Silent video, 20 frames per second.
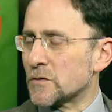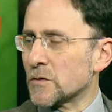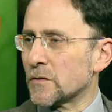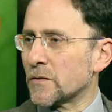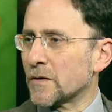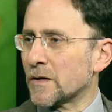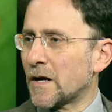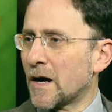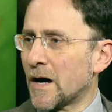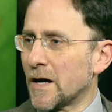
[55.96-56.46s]
So
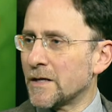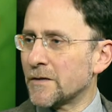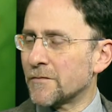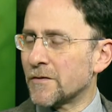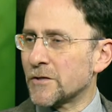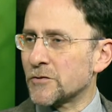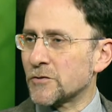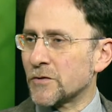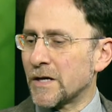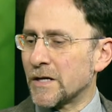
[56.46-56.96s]
the kind of
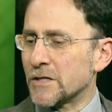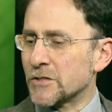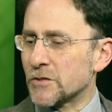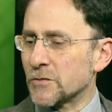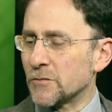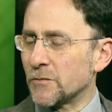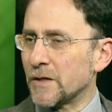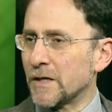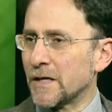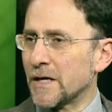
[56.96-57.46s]

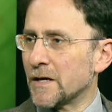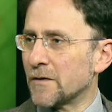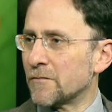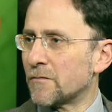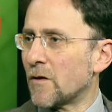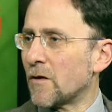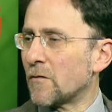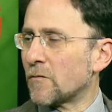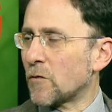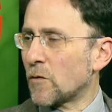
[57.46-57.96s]
education we
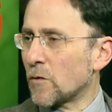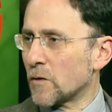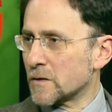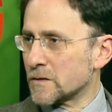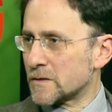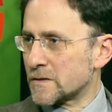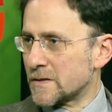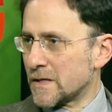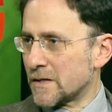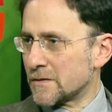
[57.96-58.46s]
give, of
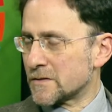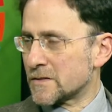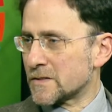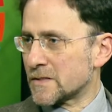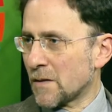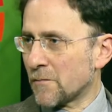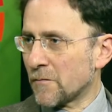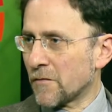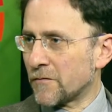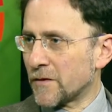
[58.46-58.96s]
course, there's
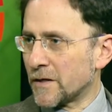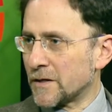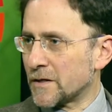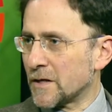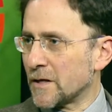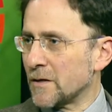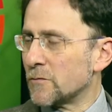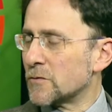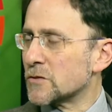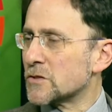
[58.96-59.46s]
some of it
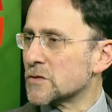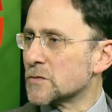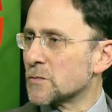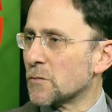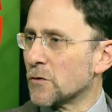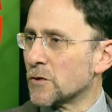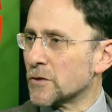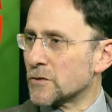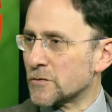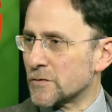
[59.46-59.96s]
which is
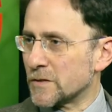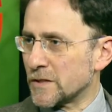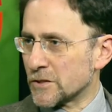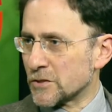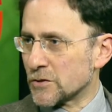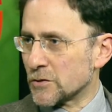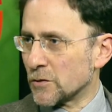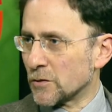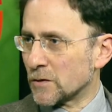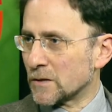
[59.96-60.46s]
more
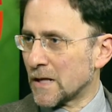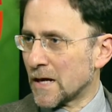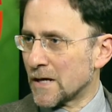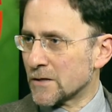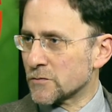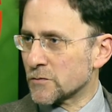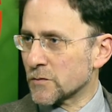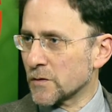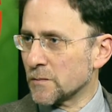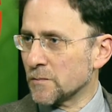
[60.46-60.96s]
traditional
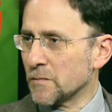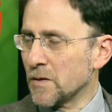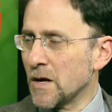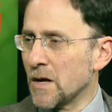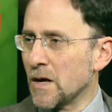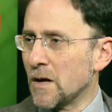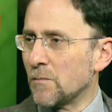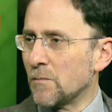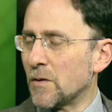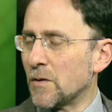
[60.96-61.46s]
classroom,
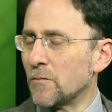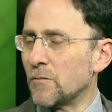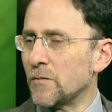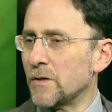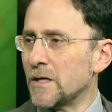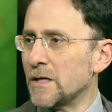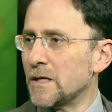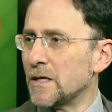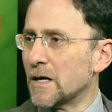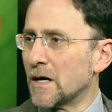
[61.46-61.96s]
but
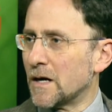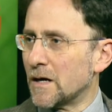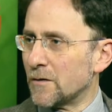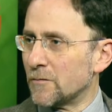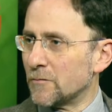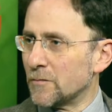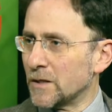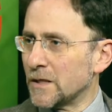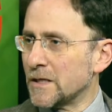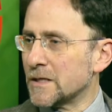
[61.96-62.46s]
we uh,
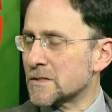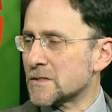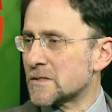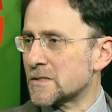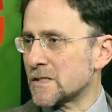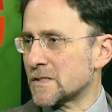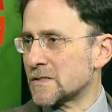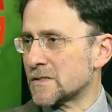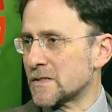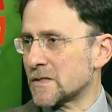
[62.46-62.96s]
really
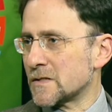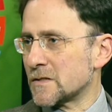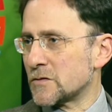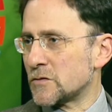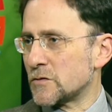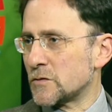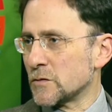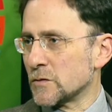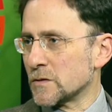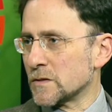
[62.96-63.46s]
insist that the
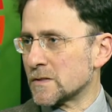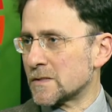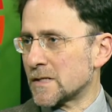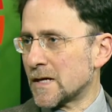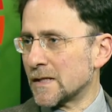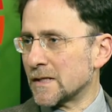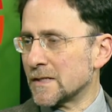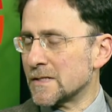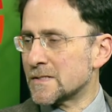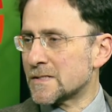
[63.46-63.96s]
students,
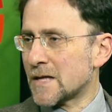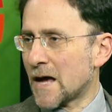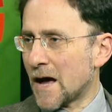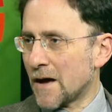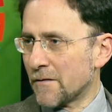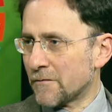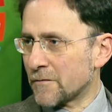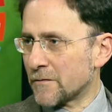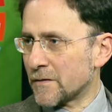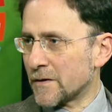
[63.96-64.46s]
at least
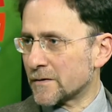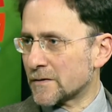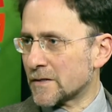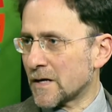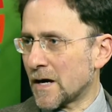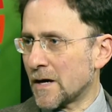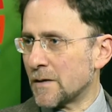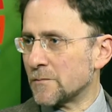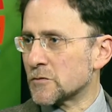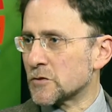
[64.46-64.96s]
half of their
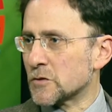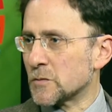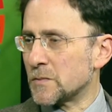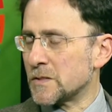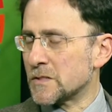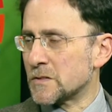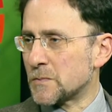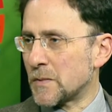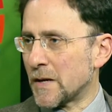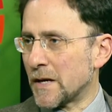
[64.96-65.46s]
time, should
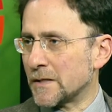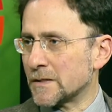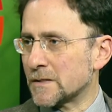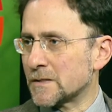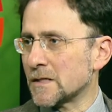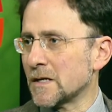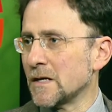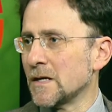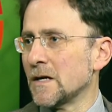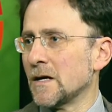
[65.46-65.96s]
be
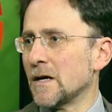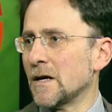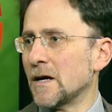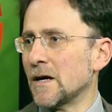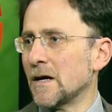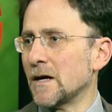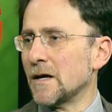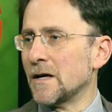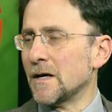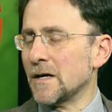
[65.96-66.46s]
spent.
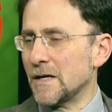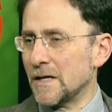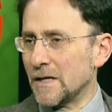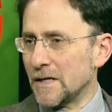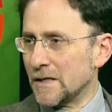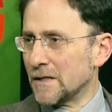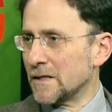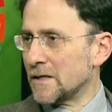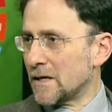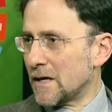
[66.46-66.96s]
Uh,
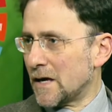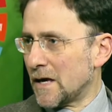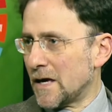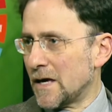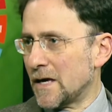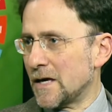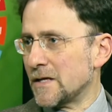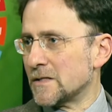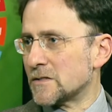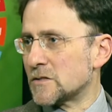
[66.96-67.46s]
in
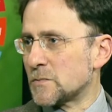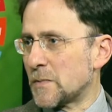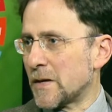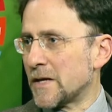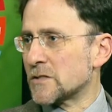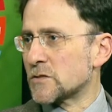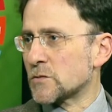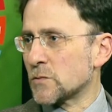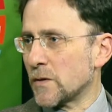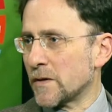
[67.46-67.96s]
a
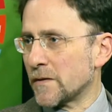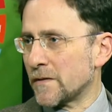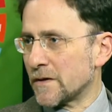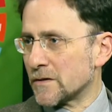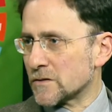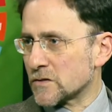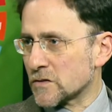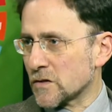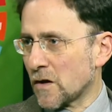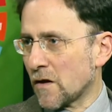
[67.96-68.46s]
space where
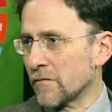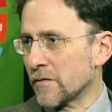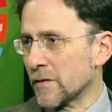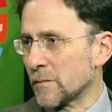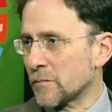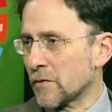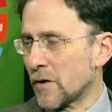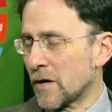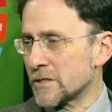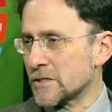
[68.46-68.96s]
they're
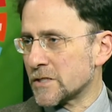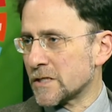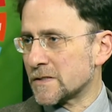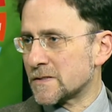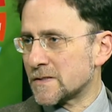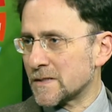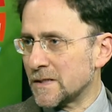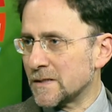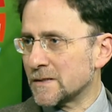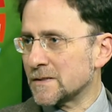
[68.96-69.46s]
solving
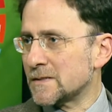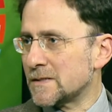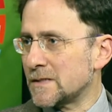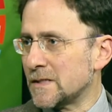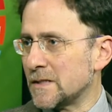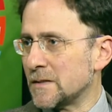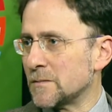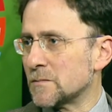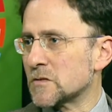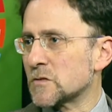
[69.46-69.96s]
projects in
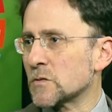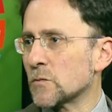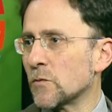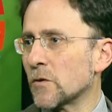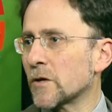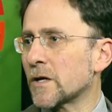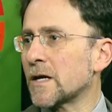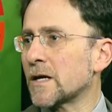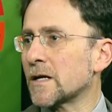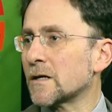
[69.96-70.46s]
teams,
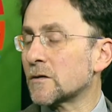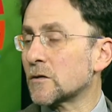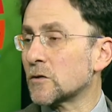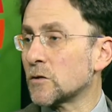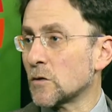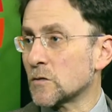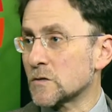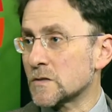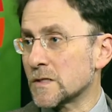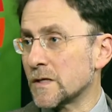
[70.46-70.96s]
working
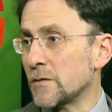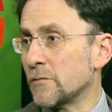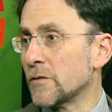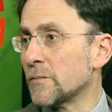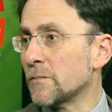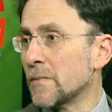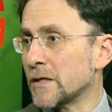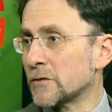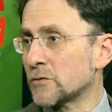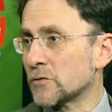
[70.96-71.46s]
closely with
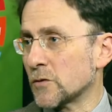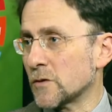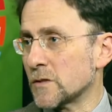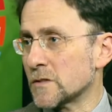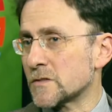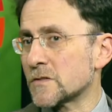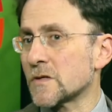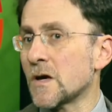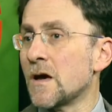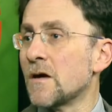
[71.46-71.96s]

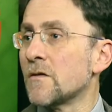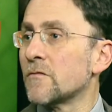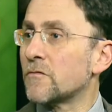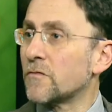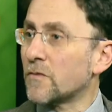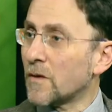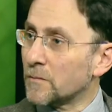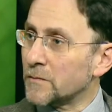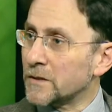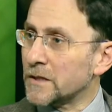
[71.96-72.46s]
mentors
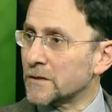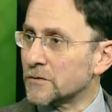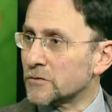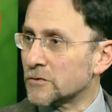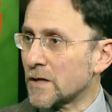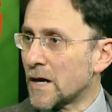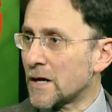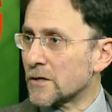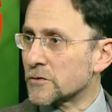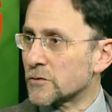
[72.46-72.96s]
from the
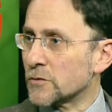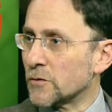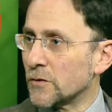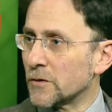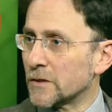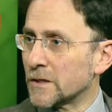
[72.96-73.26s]
international